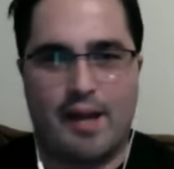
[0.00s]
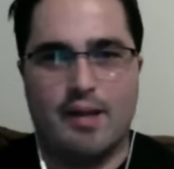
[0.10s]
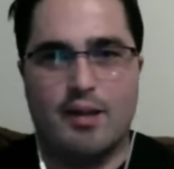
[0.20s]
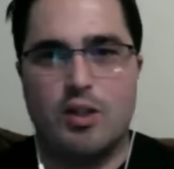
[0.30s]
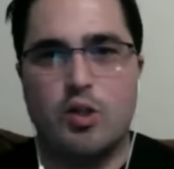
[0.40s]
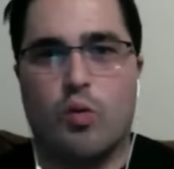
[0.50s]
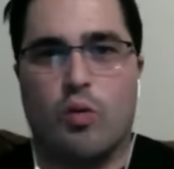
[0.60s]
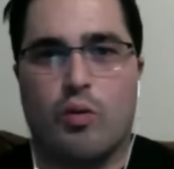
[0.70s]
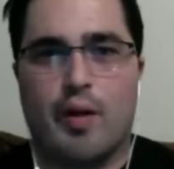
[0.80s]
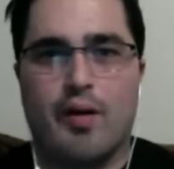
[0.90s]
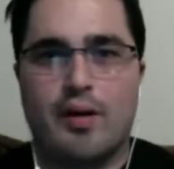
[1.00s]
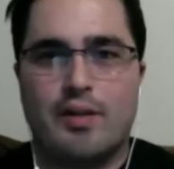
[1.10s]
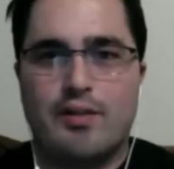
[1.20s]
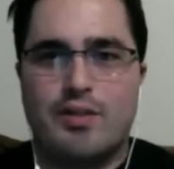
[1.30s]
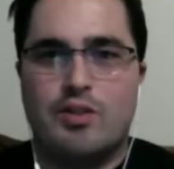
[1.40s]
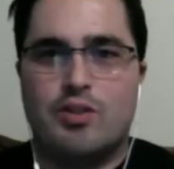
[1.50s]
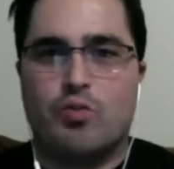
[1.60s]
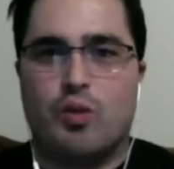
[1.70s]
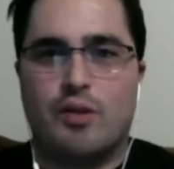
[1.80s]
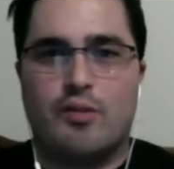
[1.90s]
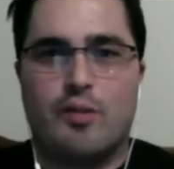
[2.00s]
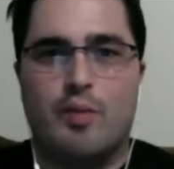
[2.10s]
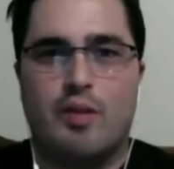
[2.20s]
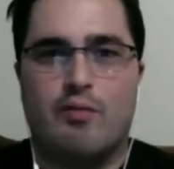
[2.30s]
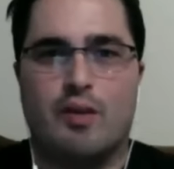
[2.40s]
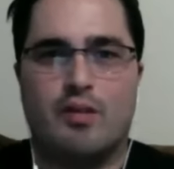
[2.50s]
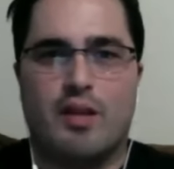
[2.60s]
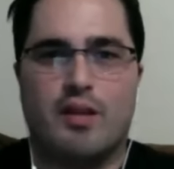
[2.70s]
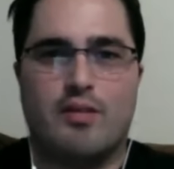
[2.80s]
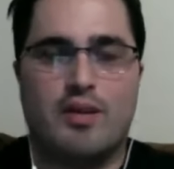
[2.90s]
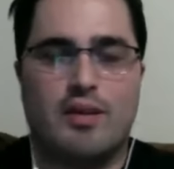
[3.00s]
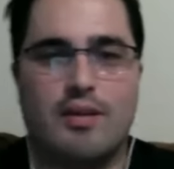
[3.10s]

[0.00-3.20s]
lukewarm about, because you just want some of the minifigs and that's yep. it.